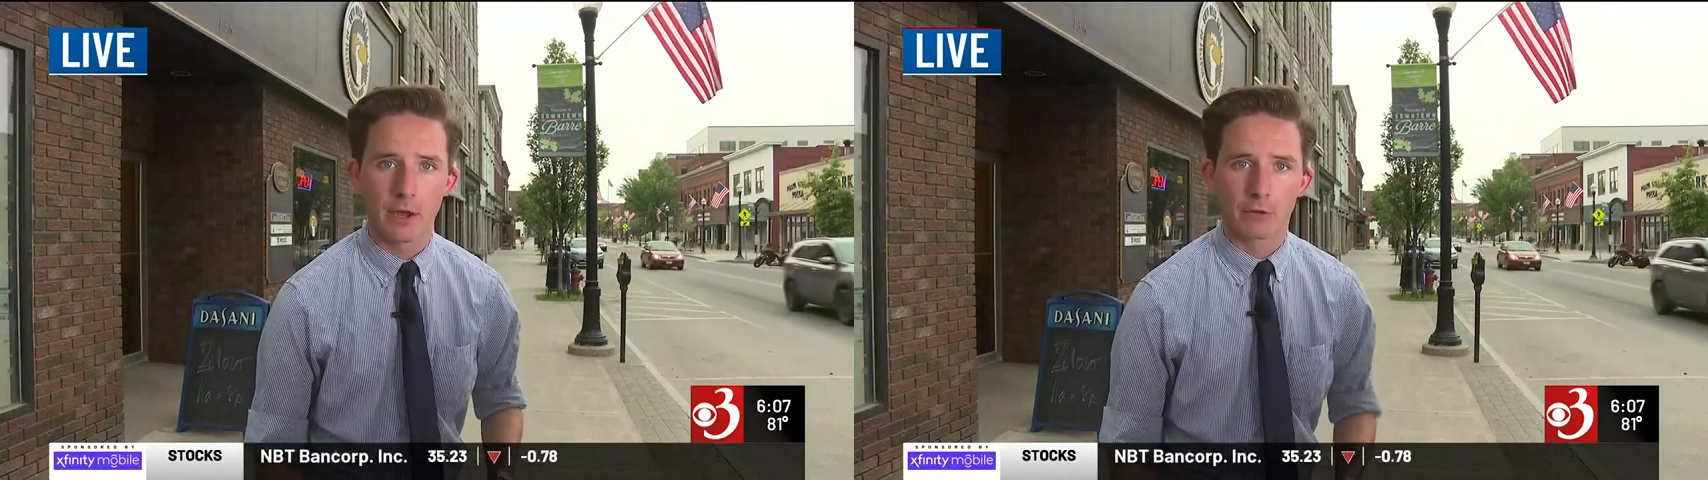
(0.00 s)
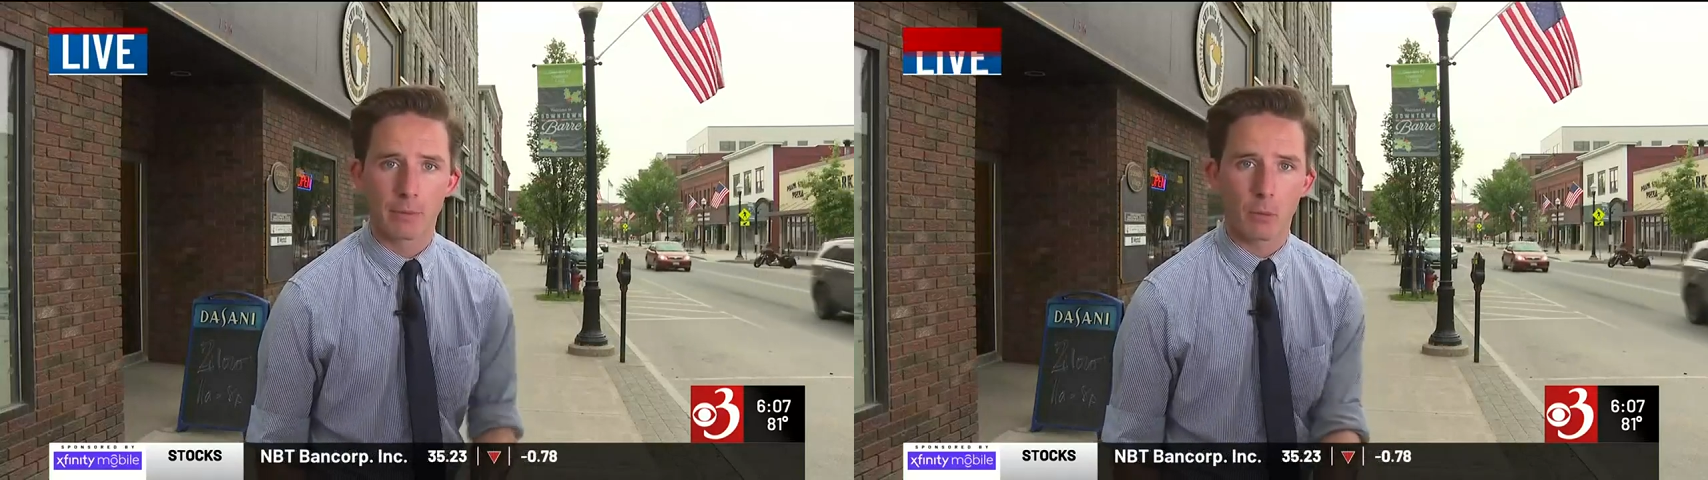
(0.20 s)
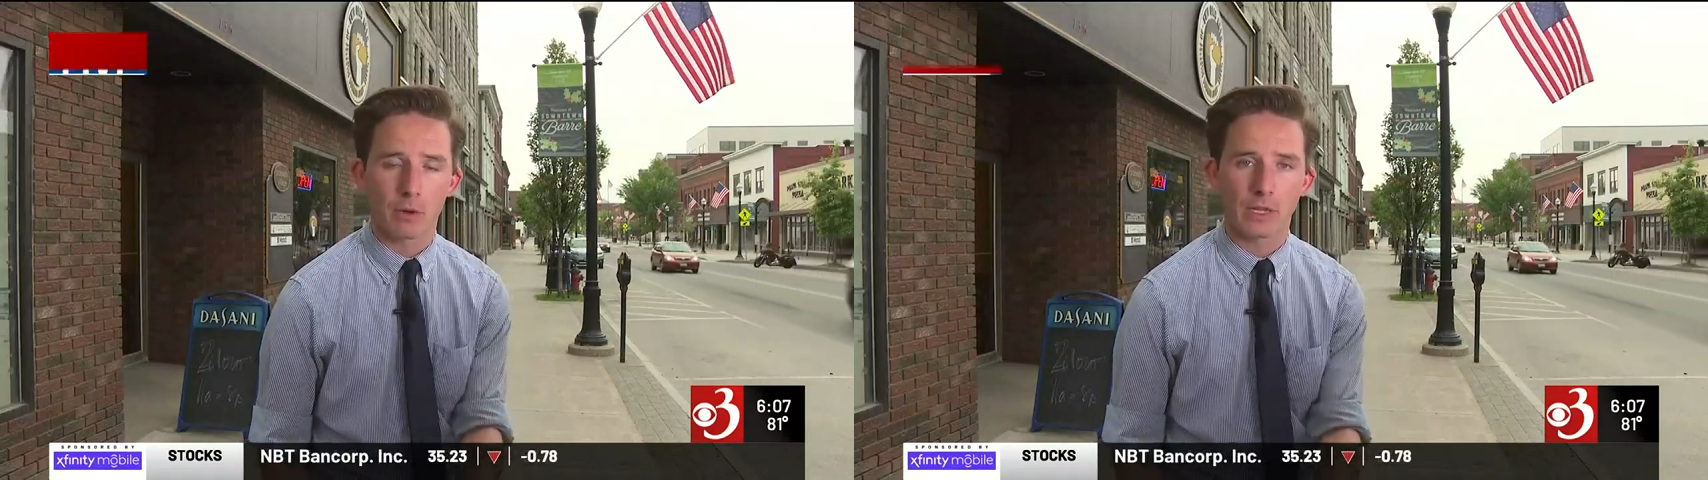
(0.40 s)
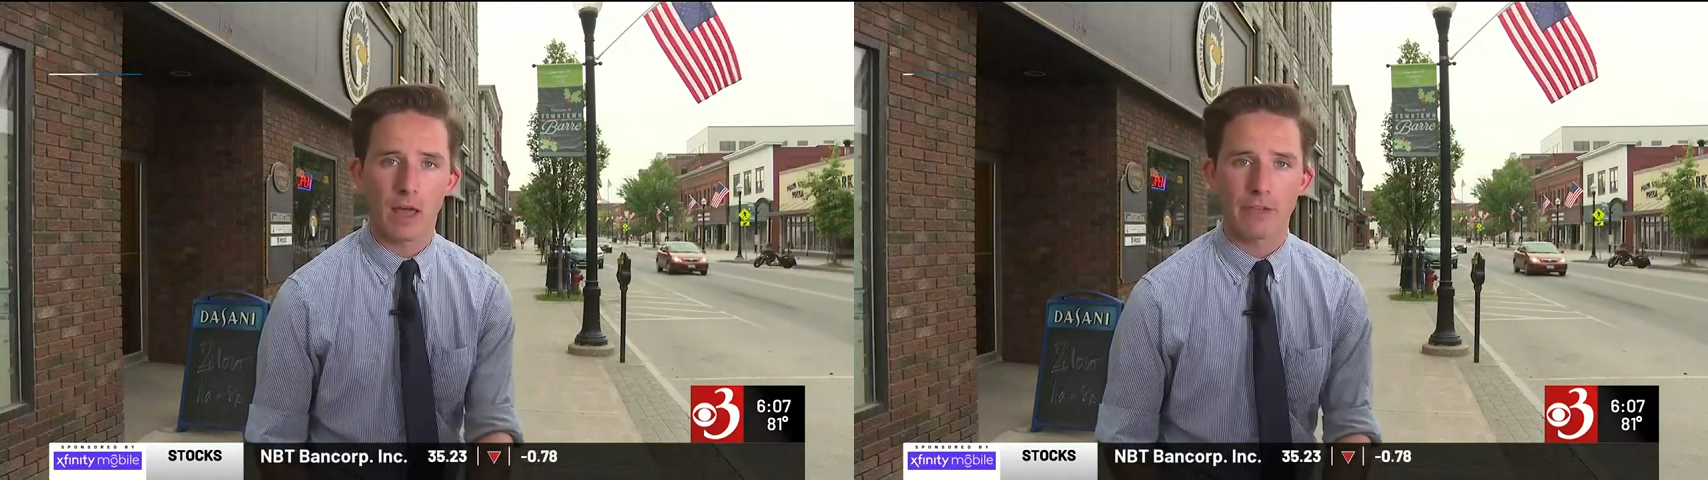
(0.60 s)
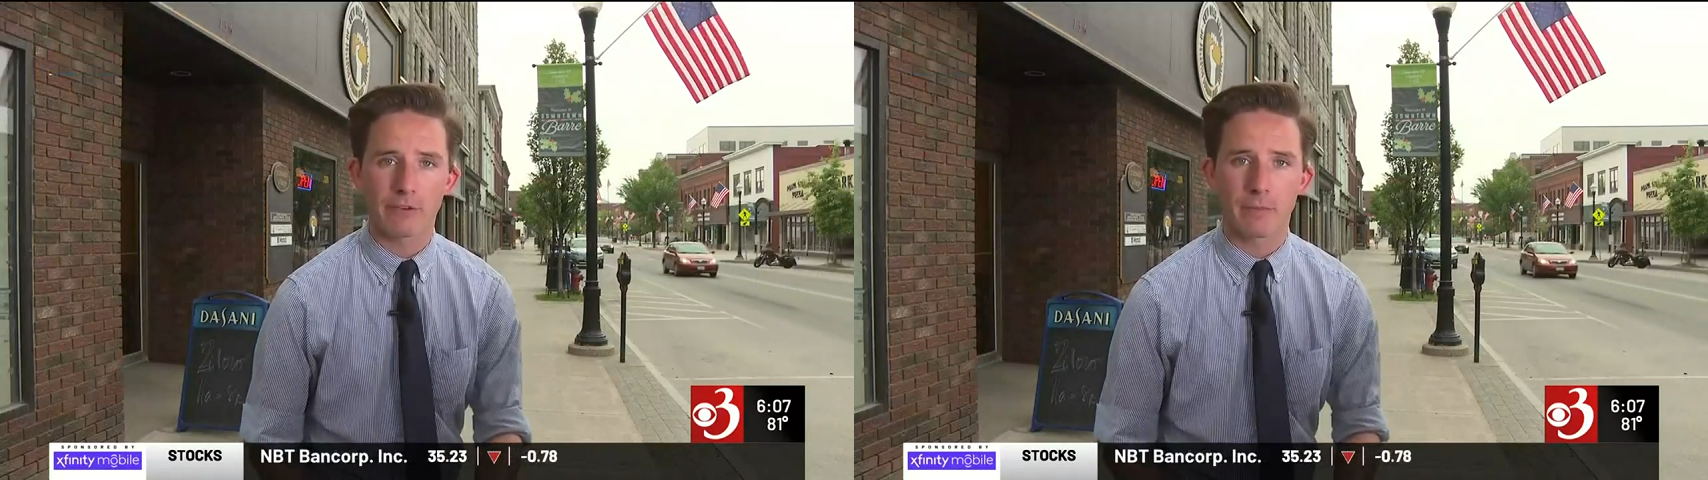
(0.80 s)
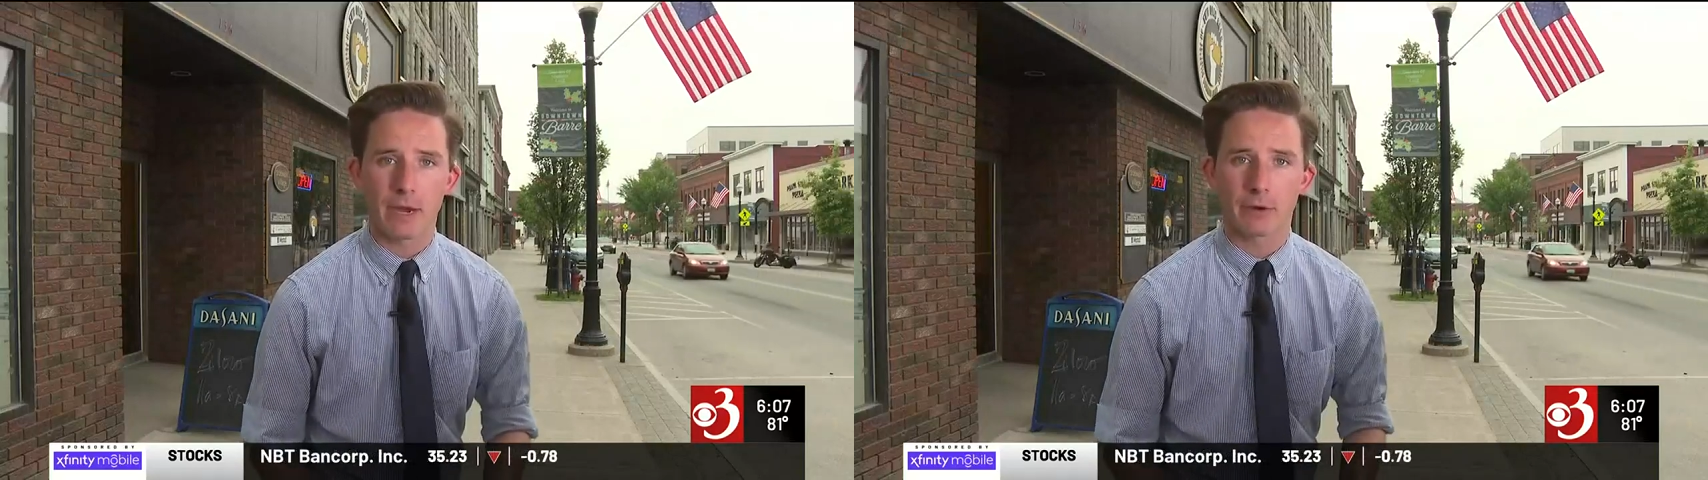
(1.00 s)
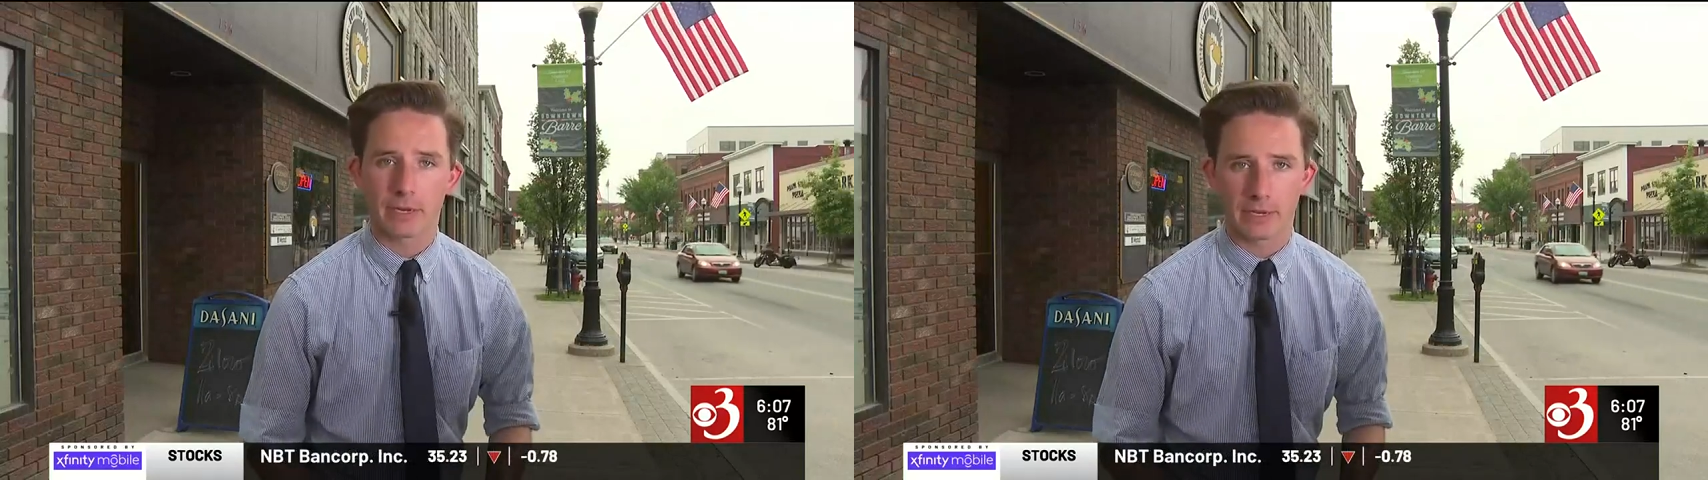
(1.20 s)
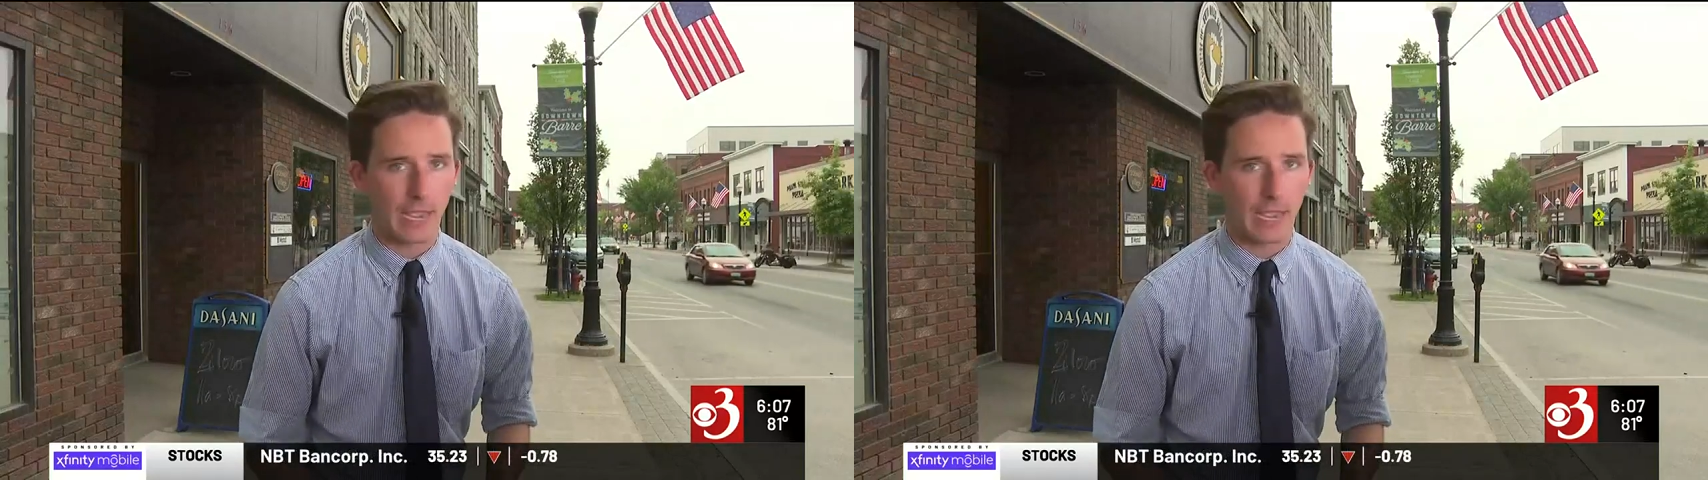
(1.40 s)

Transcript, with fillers: Reporting live in Barre,